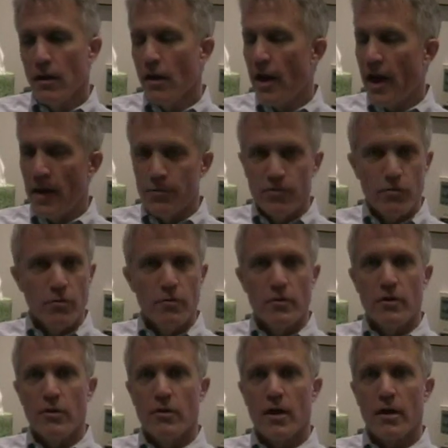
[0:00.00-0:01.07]
Absolutely
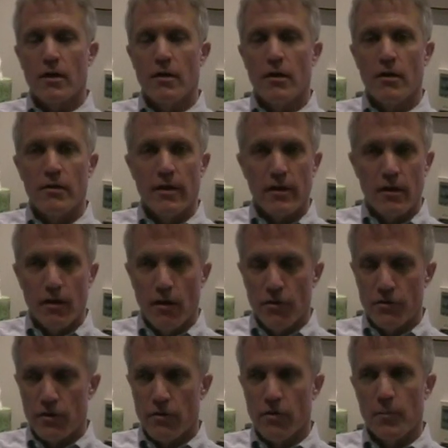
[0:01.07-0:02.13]
no luck at all. That call
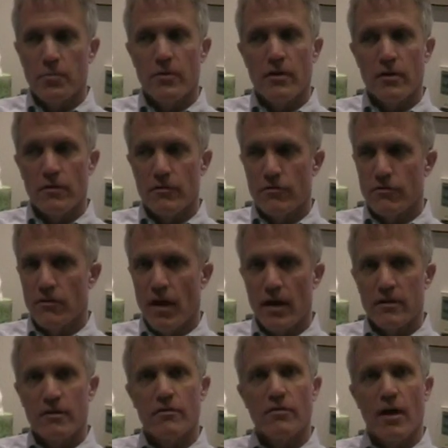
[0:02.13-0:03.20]
is encrypted. It's
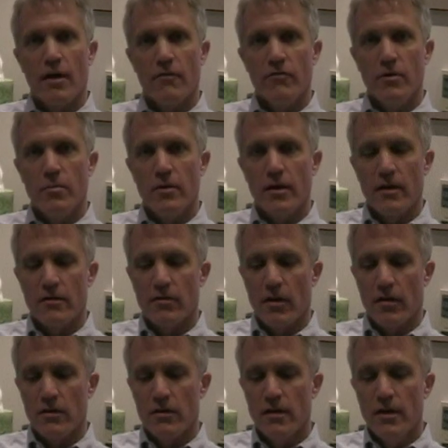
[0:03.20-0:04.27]
locked inside a VPN
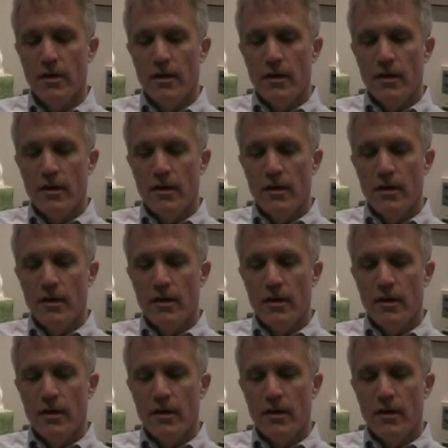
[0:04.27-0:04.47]
tunnel.